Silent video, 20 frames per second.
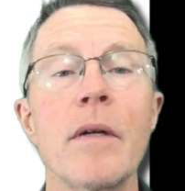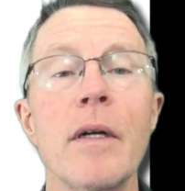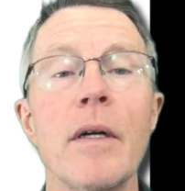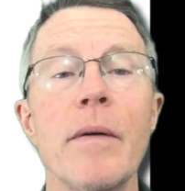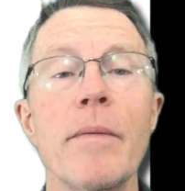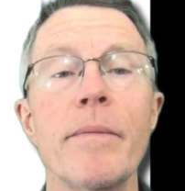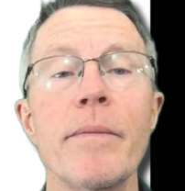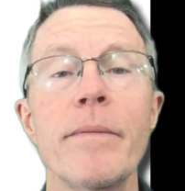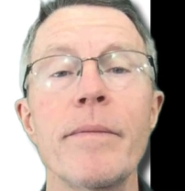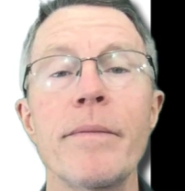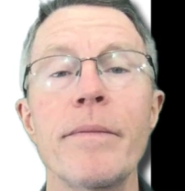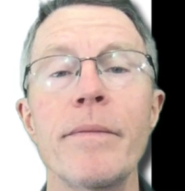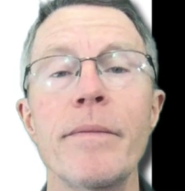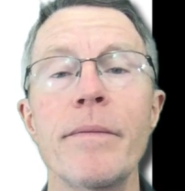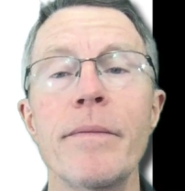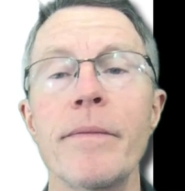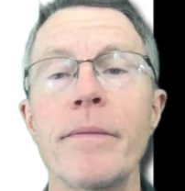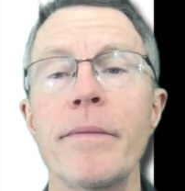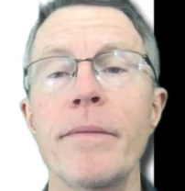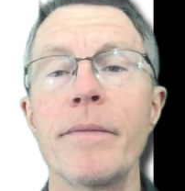Um,
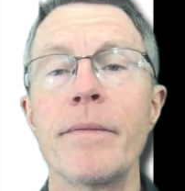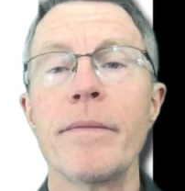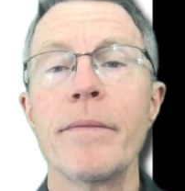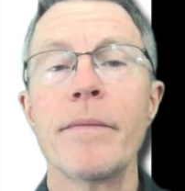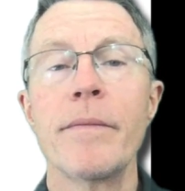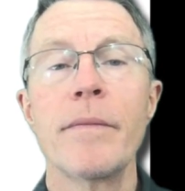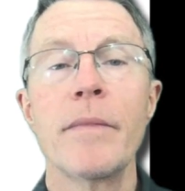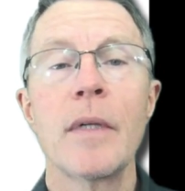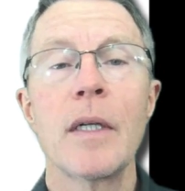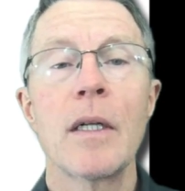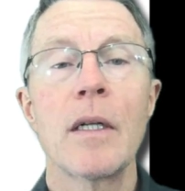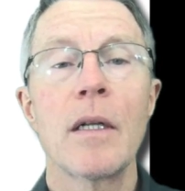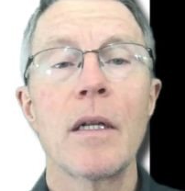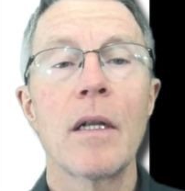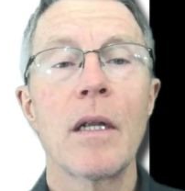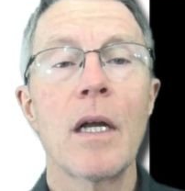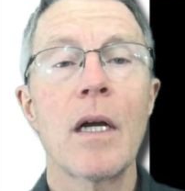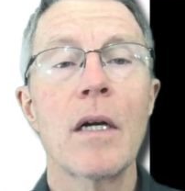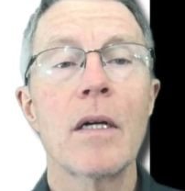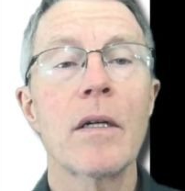
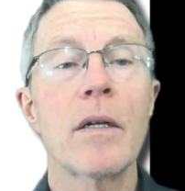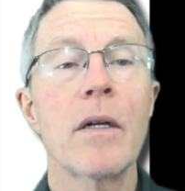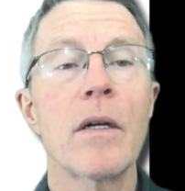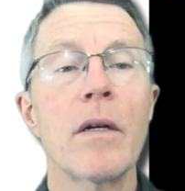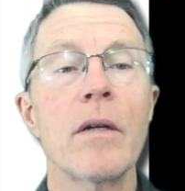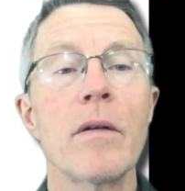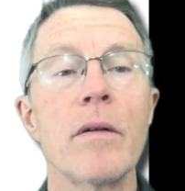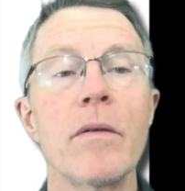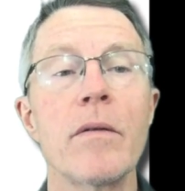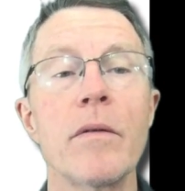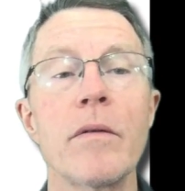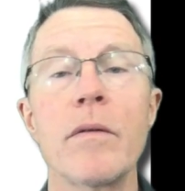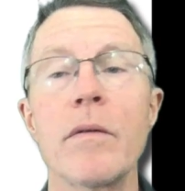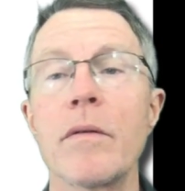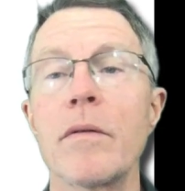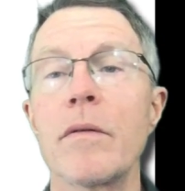Longo